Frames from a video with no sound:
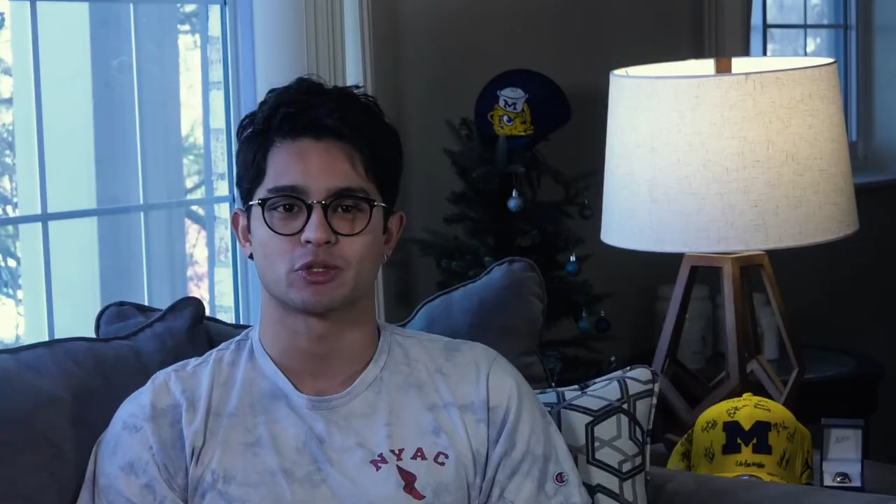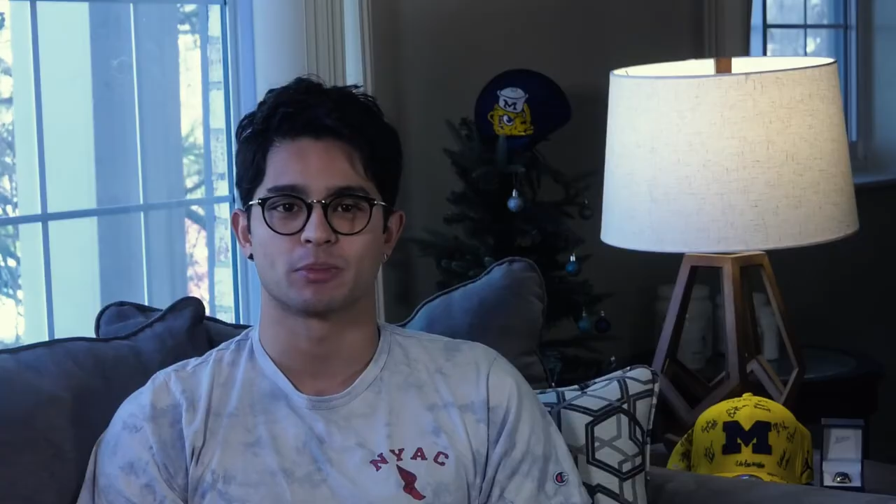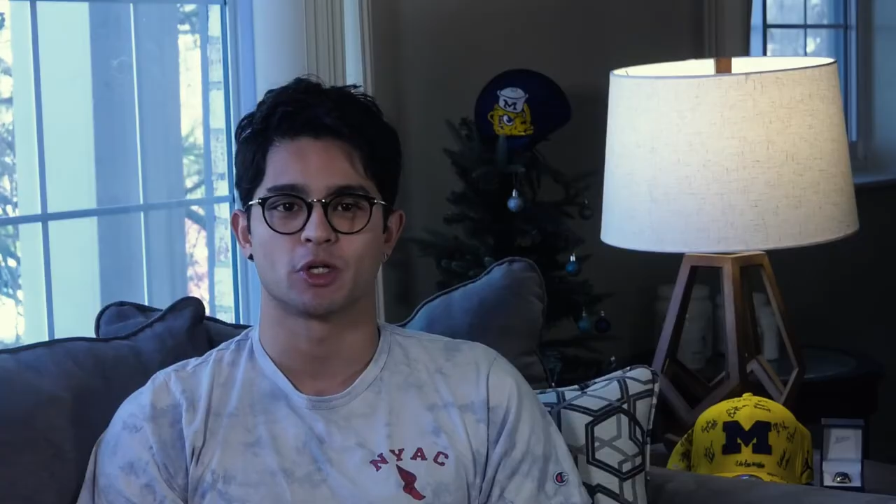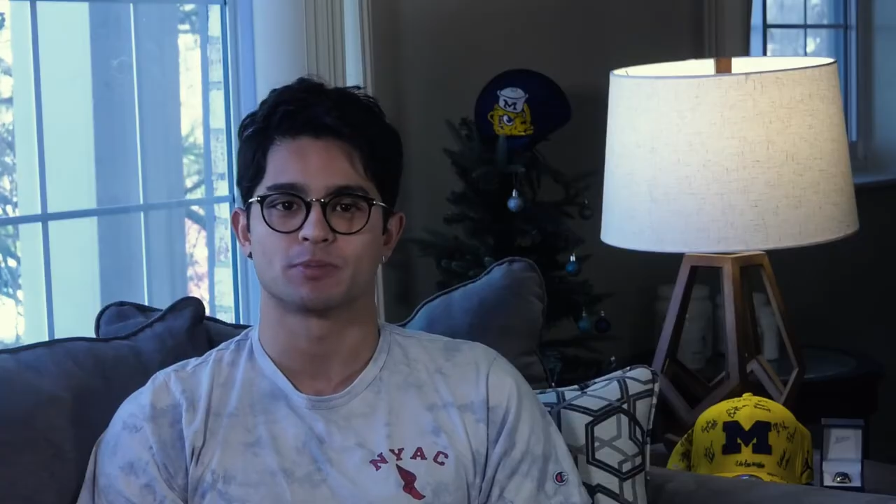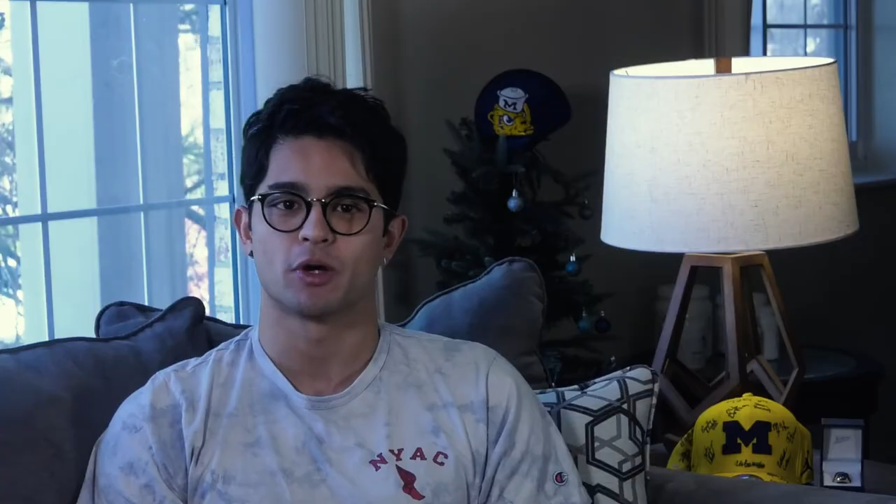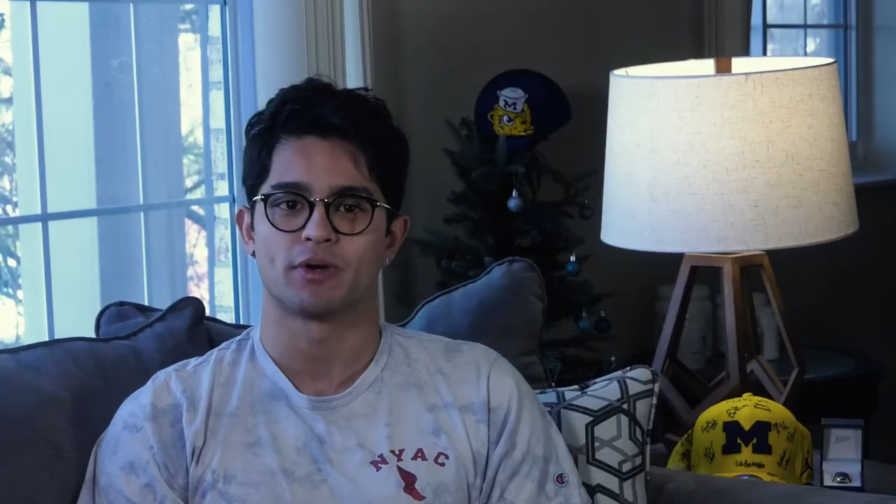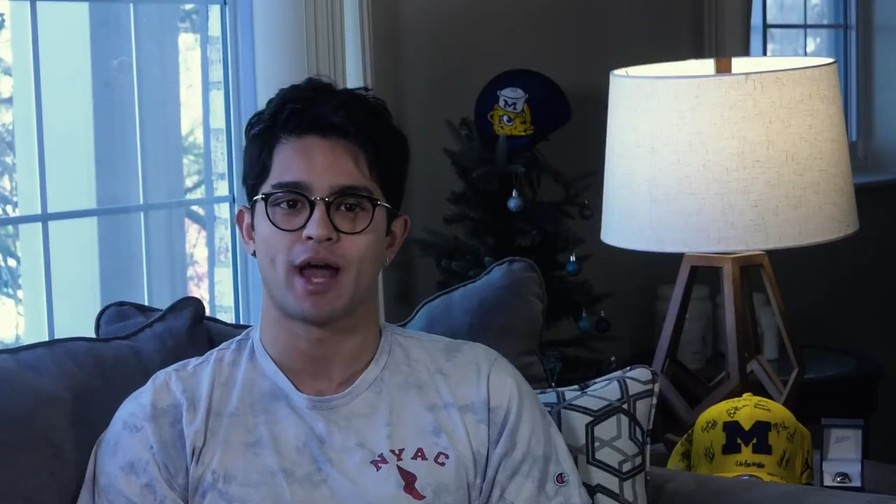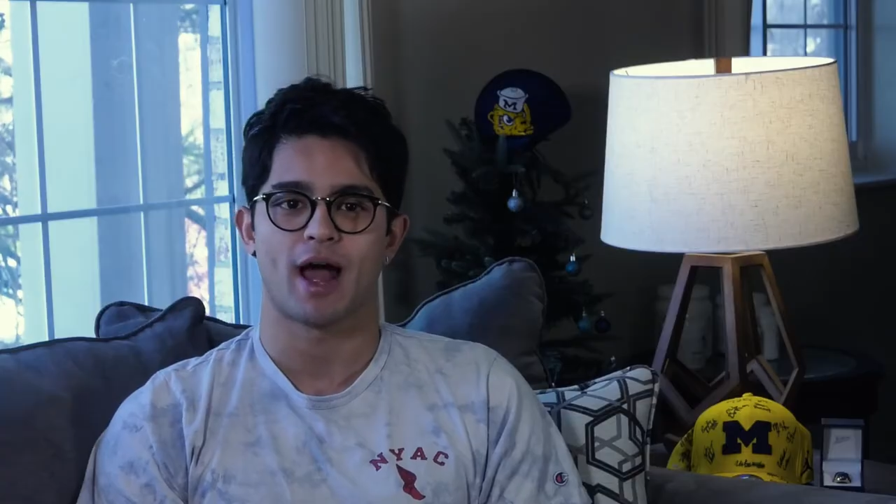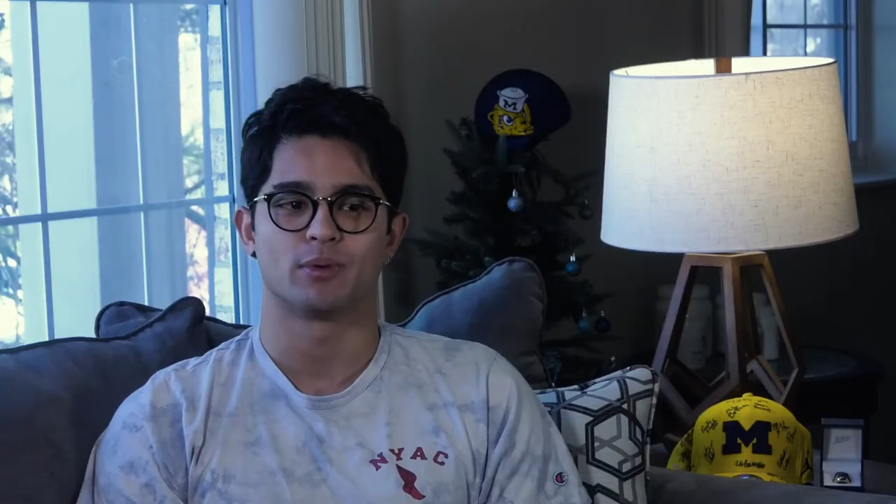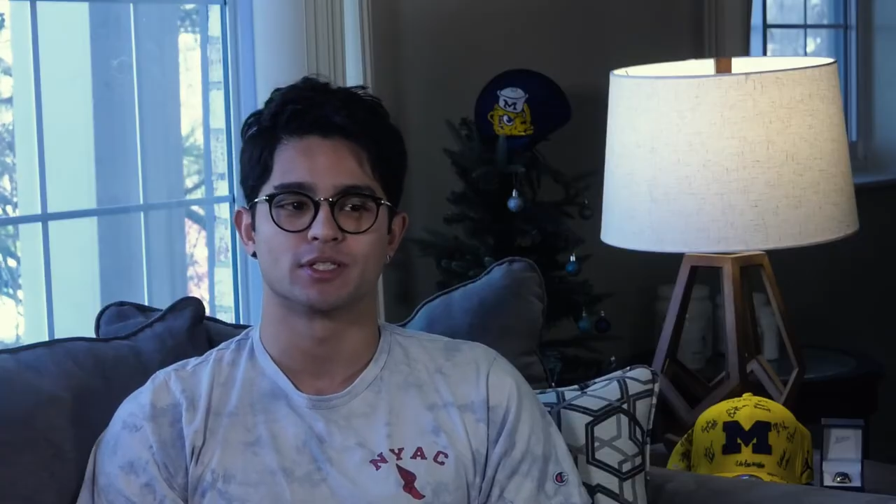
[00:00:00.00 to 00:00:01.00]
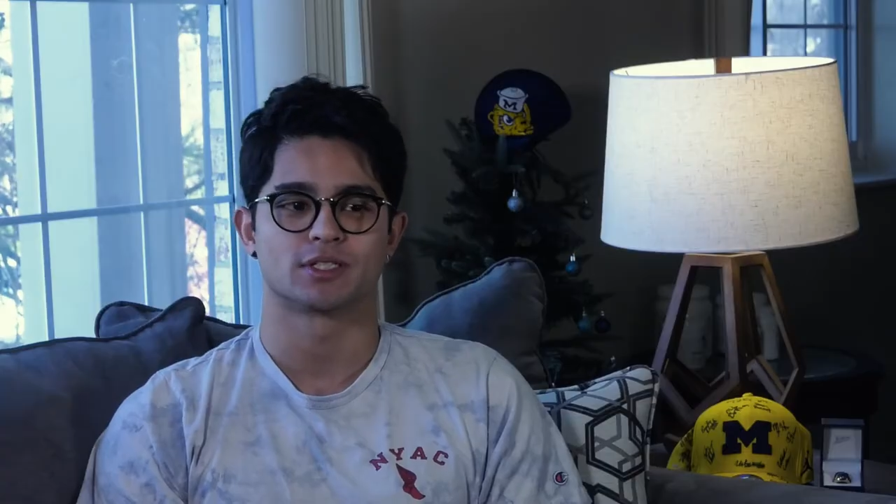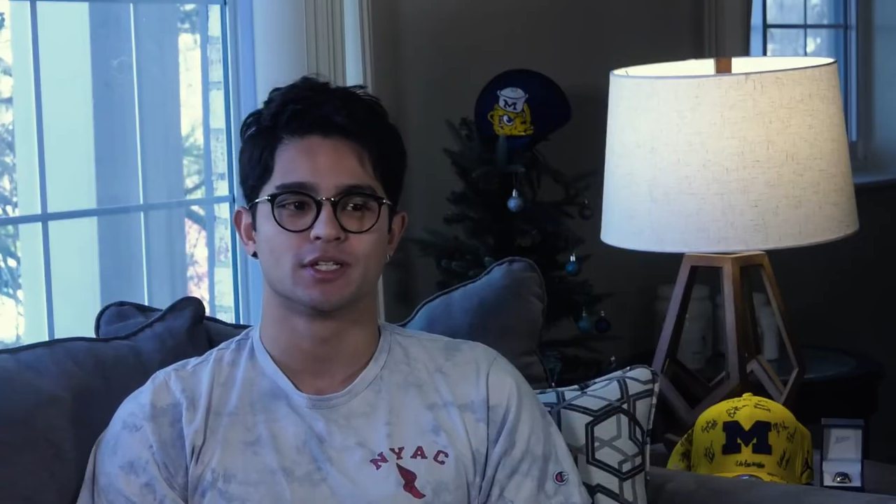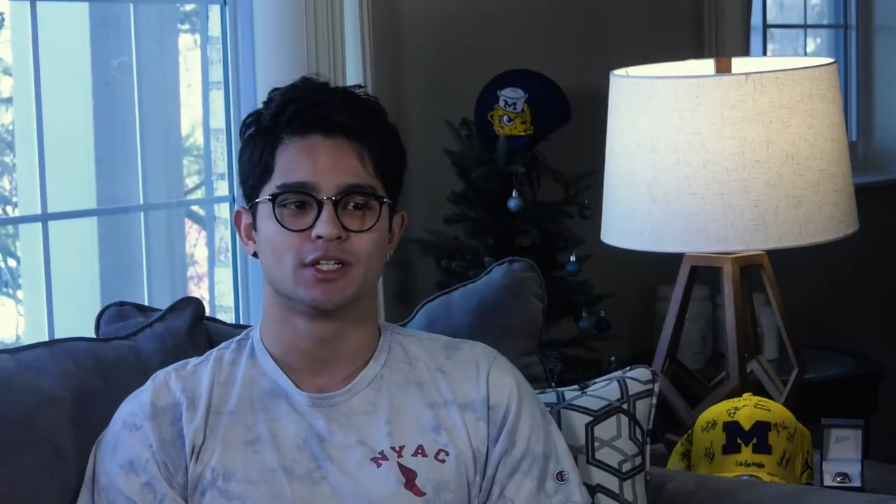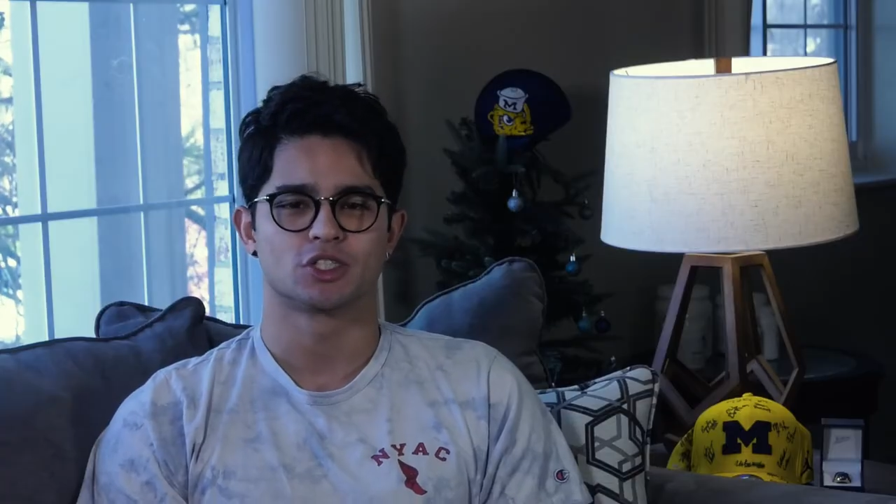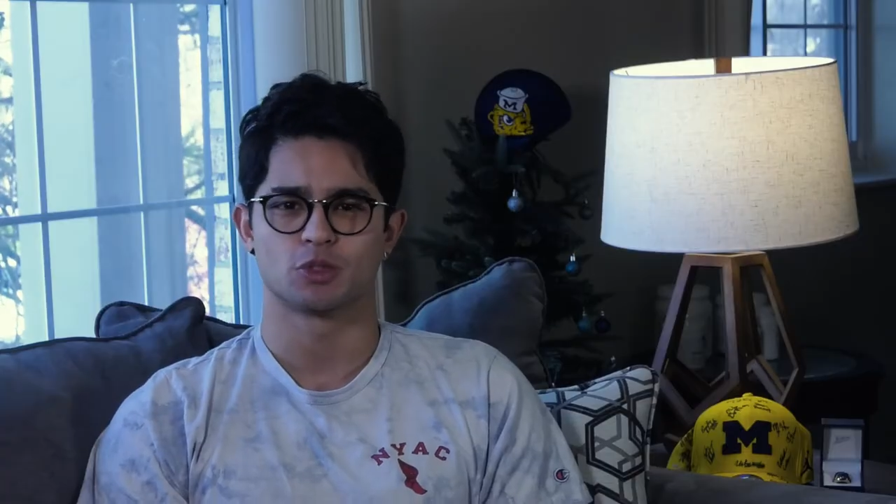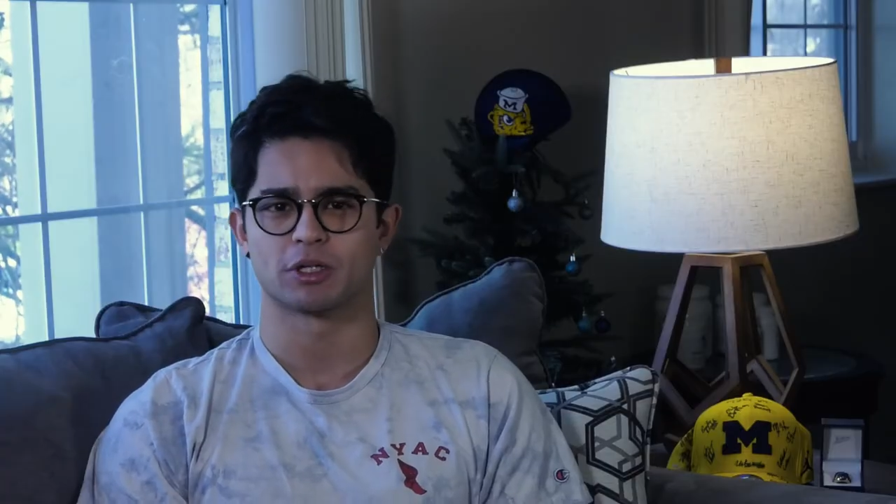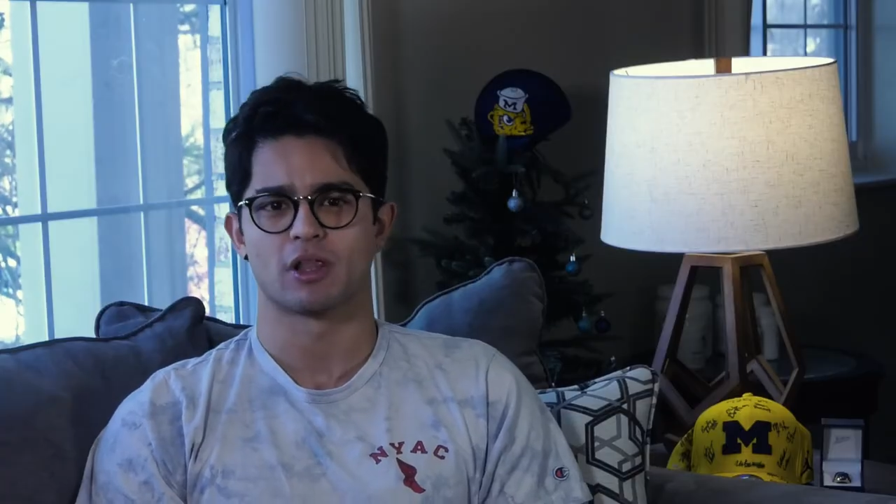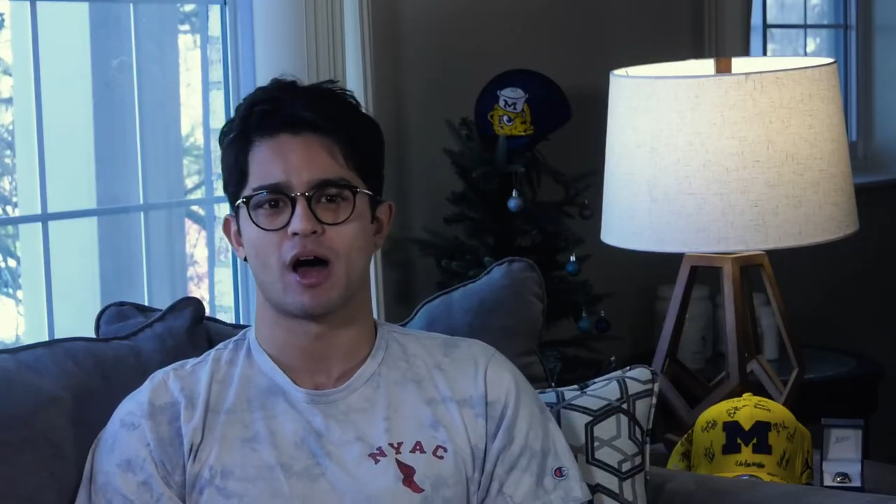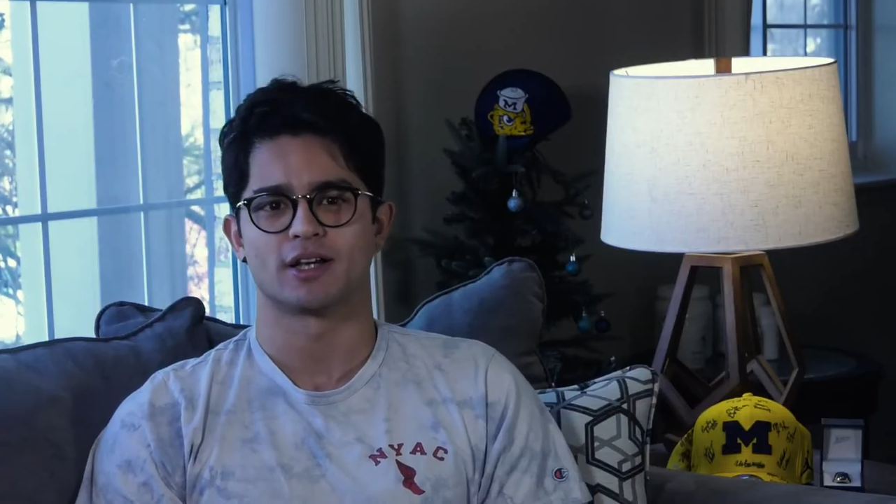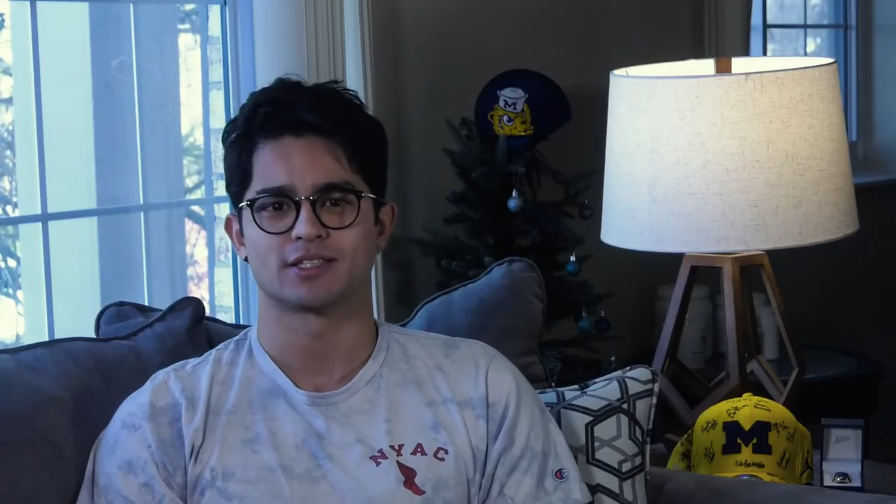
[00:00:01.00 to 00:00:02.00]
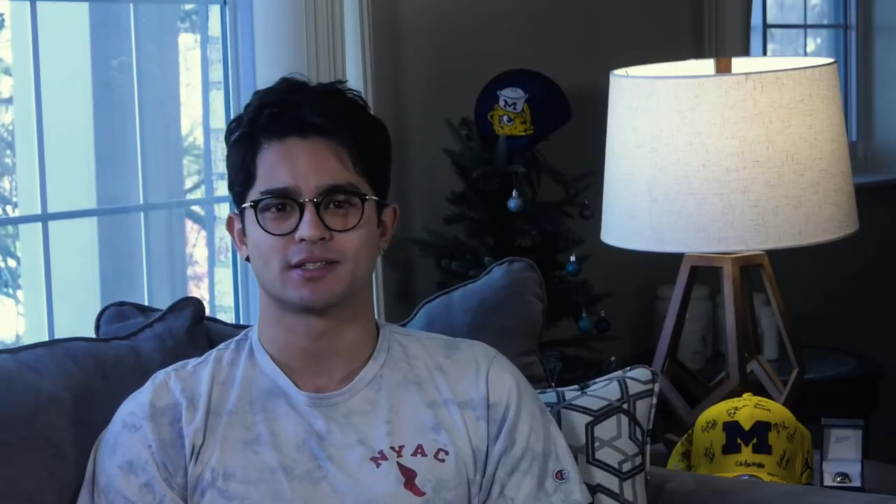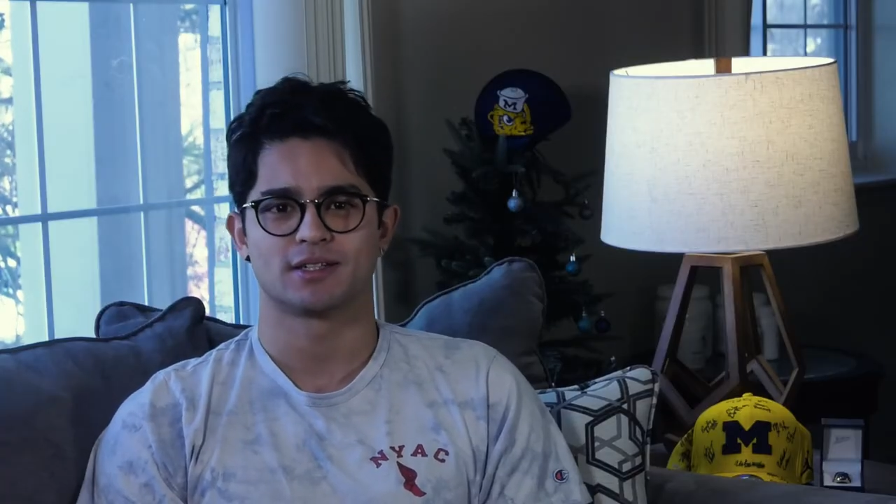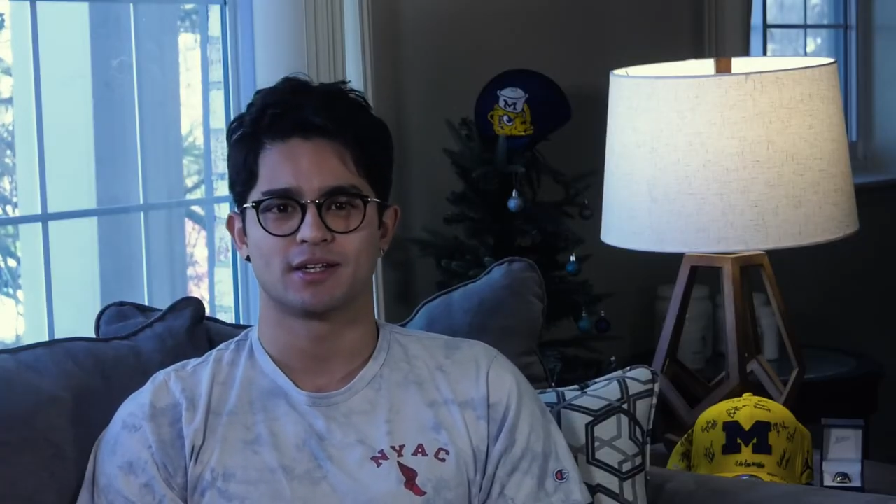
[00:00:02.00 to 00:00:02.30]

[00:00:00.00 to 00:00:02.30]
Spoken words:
were postponed, I was super lost.